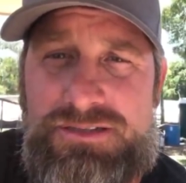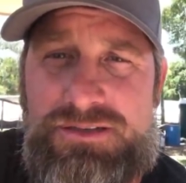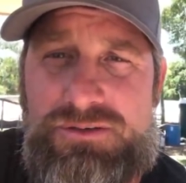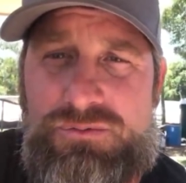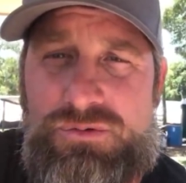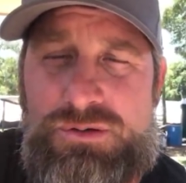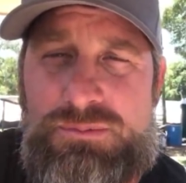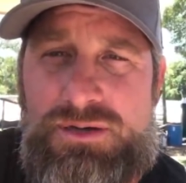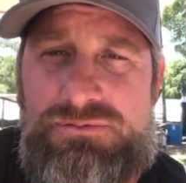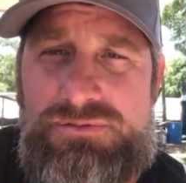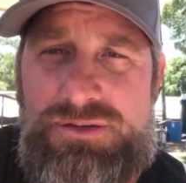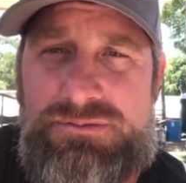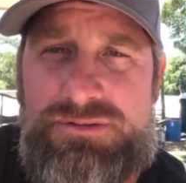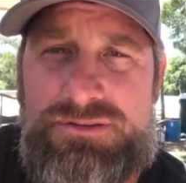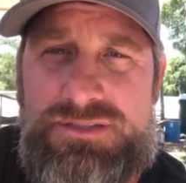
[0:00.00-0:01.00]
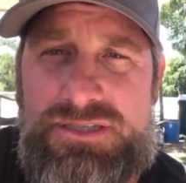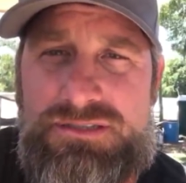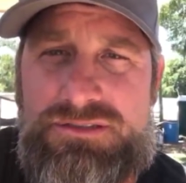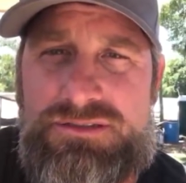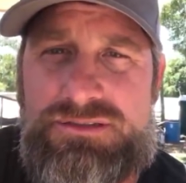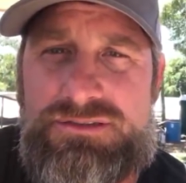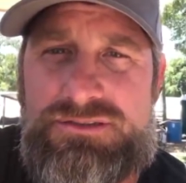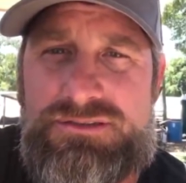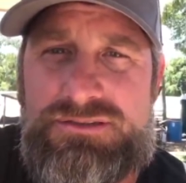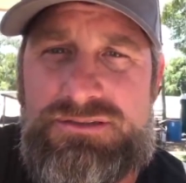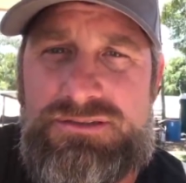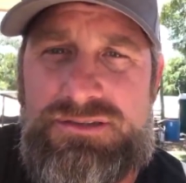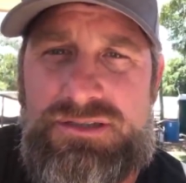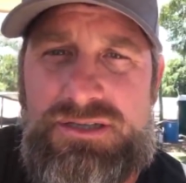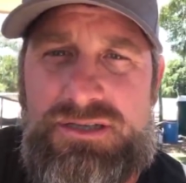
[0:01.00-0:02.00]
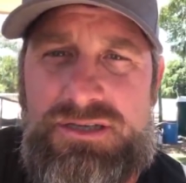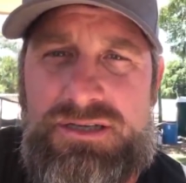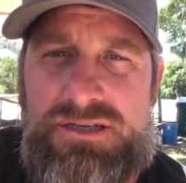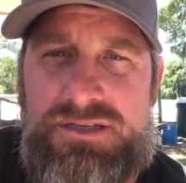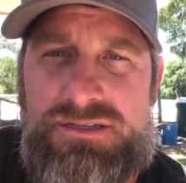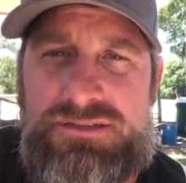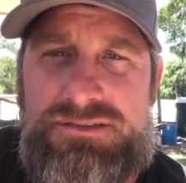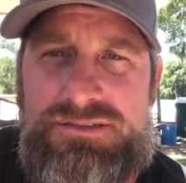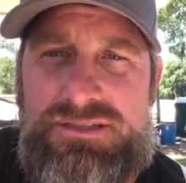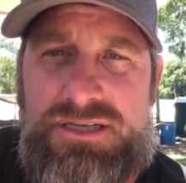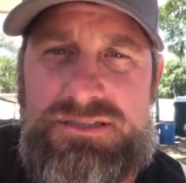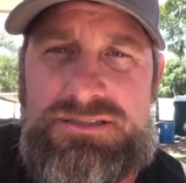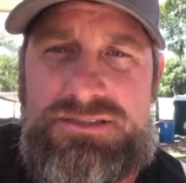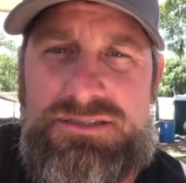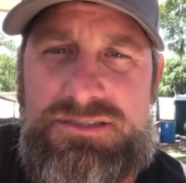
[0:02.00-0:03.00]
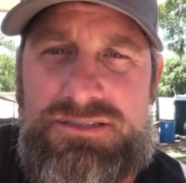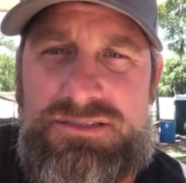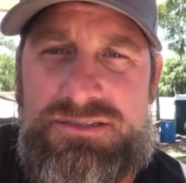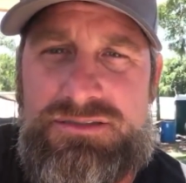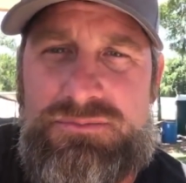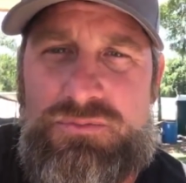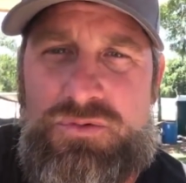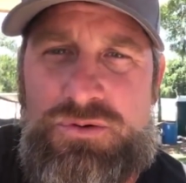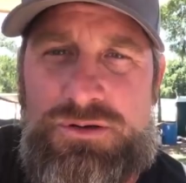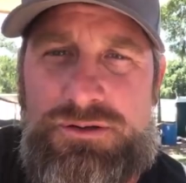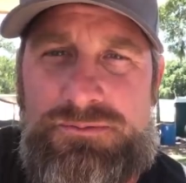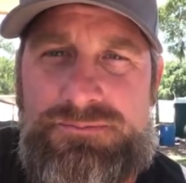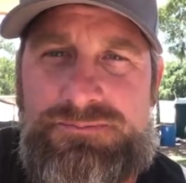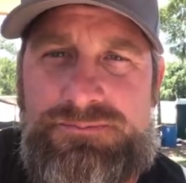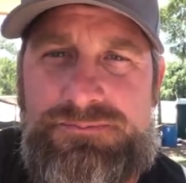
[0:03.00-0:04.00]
One of my favorite tetras. Dustin, good morning.